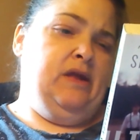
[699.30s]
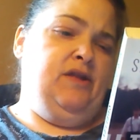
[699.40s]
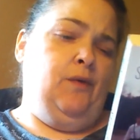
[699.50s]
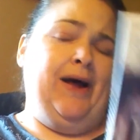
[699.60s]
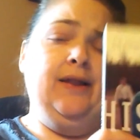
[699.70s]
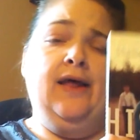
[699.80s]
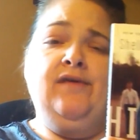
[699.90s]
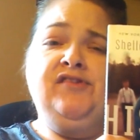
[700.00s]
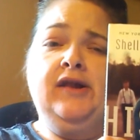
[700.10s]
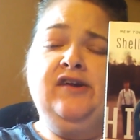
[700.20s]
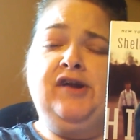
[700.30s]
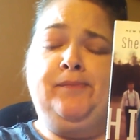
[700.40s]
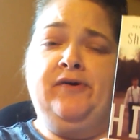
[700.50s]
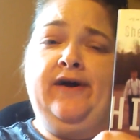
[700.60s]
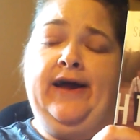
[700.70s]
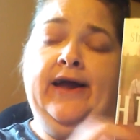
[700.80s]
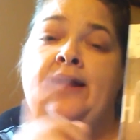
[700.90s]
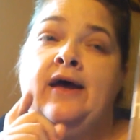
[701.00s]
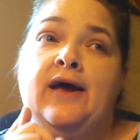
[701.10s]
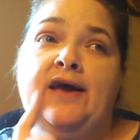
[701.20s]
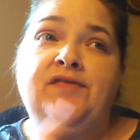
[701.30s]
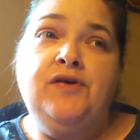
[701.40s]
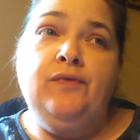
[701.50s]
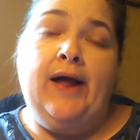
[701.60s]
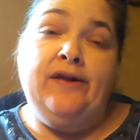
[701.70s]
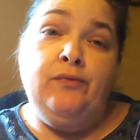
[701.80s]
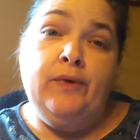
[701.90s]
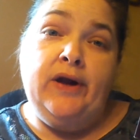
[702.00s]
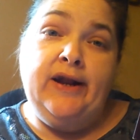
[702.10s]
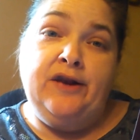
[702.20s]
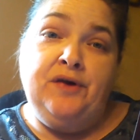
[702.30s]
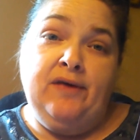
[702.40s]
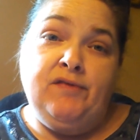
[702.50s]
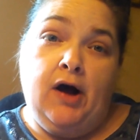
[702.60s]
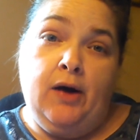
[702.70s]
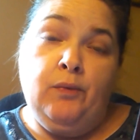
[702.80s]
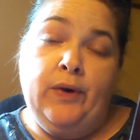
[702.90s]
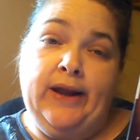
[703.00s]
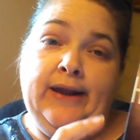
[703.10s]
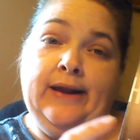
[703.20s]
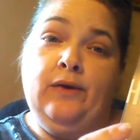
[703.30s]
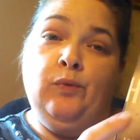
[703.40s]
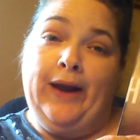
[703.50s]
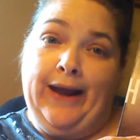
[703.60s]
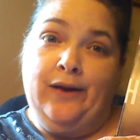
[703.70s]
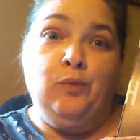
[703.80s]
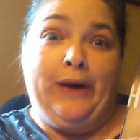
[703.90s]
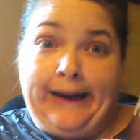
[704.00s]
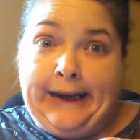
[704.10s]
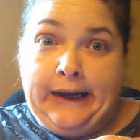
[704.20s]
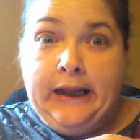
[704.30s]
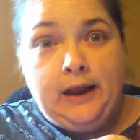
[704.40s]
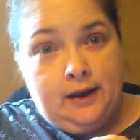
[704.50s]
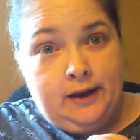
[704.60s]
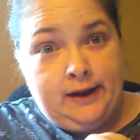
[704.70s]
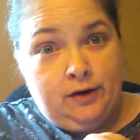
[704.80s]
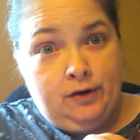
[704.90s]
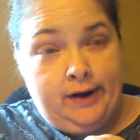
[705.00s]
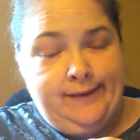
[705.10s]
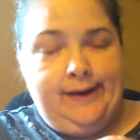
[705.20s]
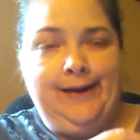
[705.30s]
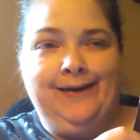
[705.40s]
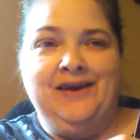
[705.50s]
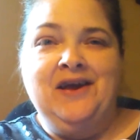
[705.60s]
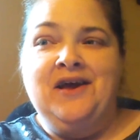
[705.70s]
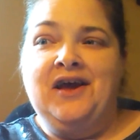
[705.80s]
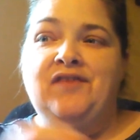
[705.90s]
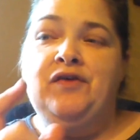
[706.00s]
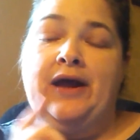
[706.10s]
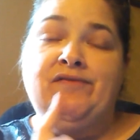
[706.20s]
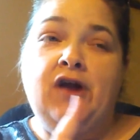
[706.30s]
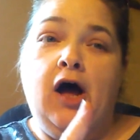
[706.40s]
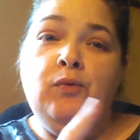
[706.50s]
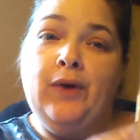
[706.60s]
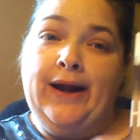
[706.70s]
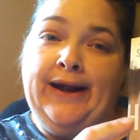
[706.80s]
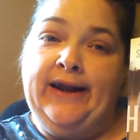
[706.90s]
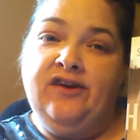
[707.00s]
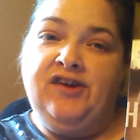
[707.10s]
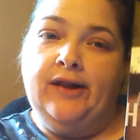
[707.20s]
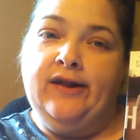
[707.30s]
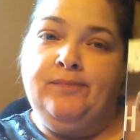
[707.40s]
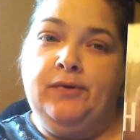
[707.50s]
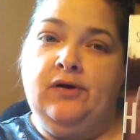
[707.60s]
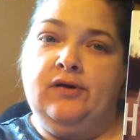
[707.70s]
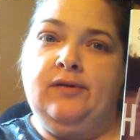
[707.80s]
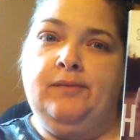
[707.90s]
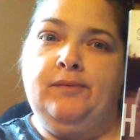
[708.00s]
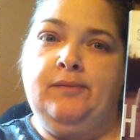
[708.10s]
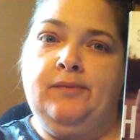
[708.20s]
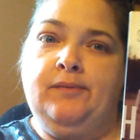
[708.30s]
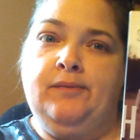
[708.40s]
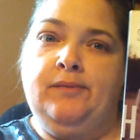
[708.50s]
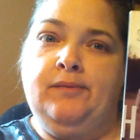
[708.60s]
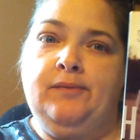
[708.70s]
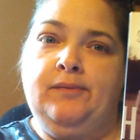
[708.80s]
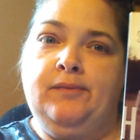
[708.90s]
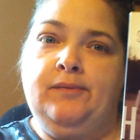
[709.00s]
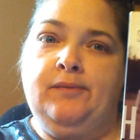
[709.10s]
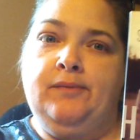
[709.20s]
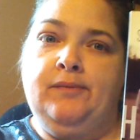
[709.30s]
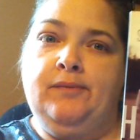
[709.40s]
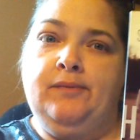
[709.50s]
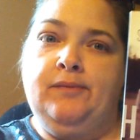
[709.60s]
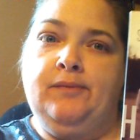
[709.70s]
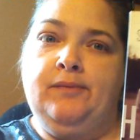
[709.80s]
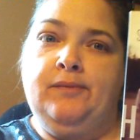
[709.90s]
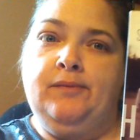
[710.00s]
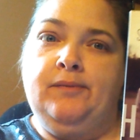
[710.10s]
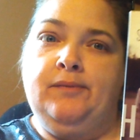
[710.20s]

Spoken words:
So I love Shelley Shepard Gray. If you like to read and you have not read, isn't that crazy? If you have not read any of Shelley's books, please check her out. She's amazing.